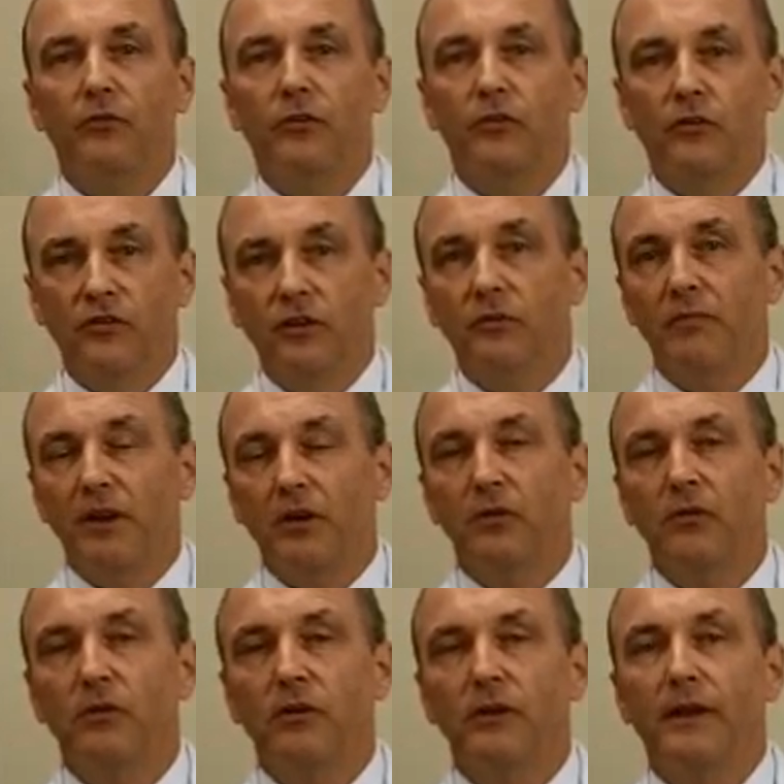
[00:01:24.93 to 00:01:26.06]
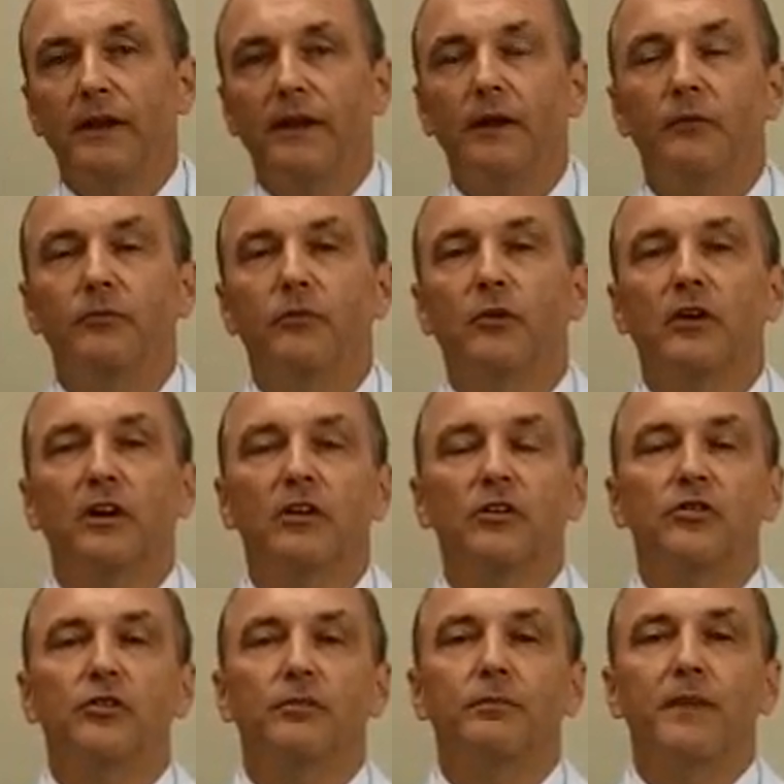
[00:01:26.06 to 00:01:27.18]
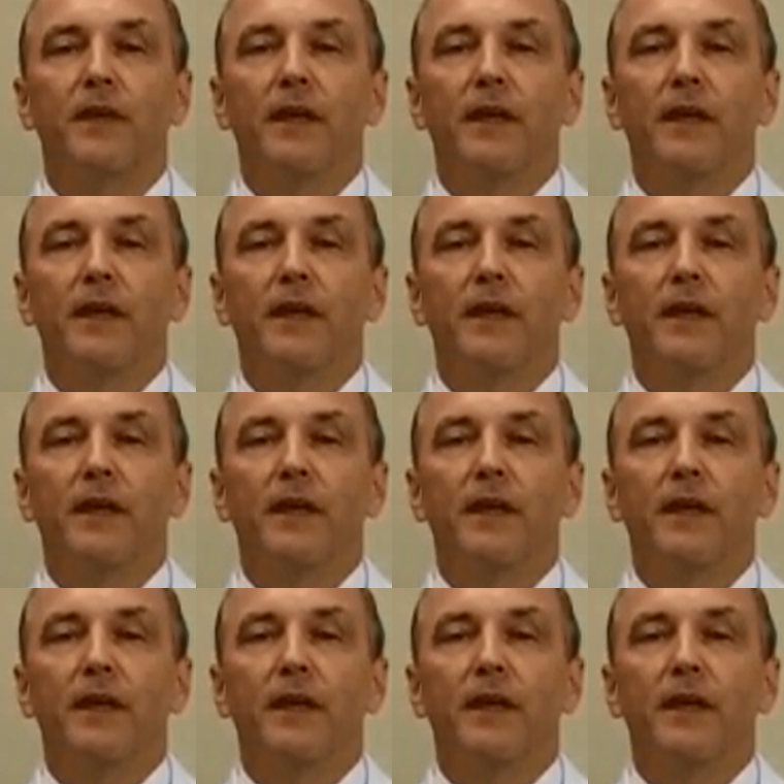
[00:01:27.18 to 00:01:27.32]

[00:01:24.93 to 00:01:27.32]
to seek medical help for a condition.